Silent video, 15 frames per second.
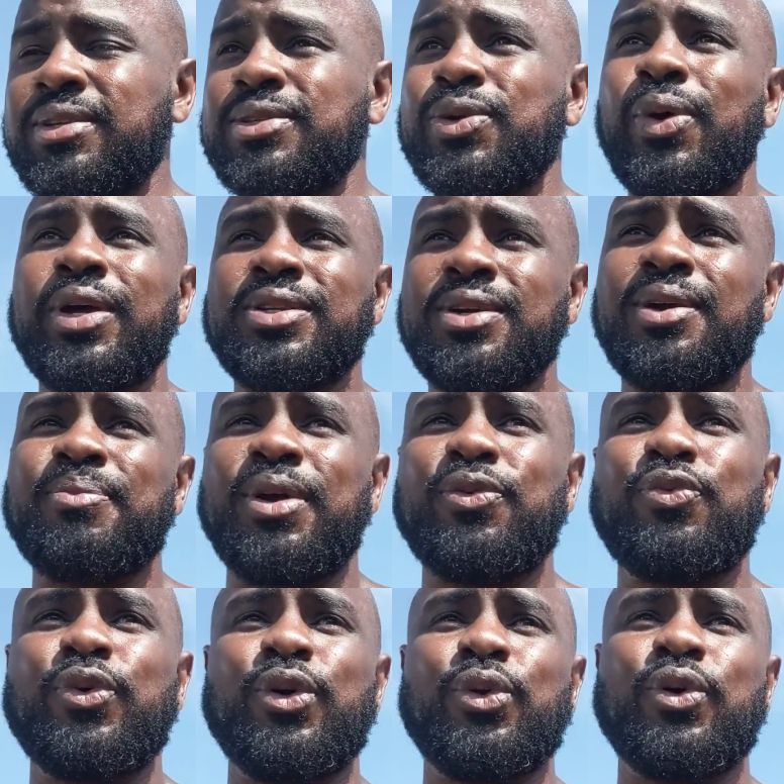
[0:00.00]
So I turned my
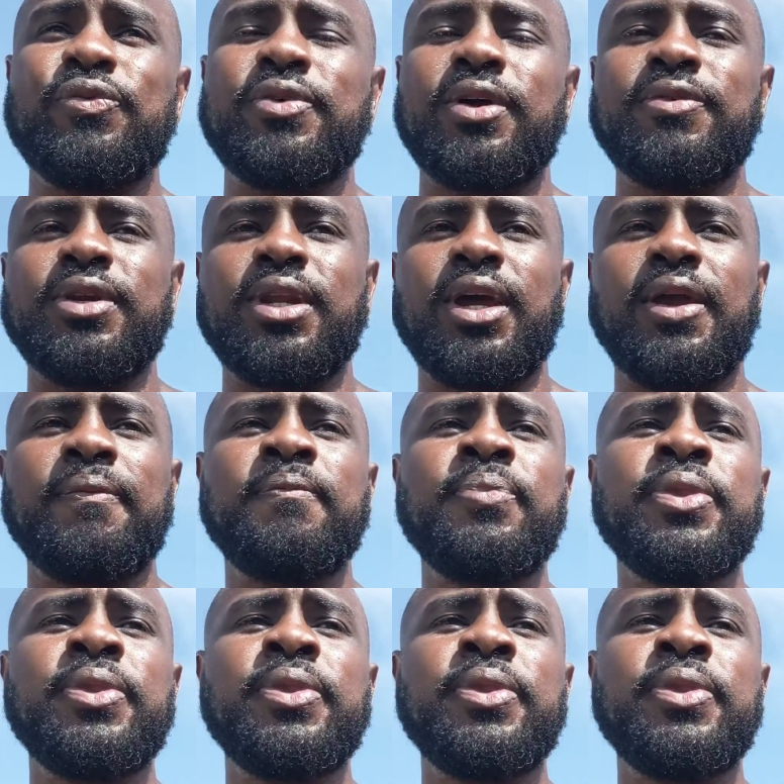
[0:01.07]
phone off every night,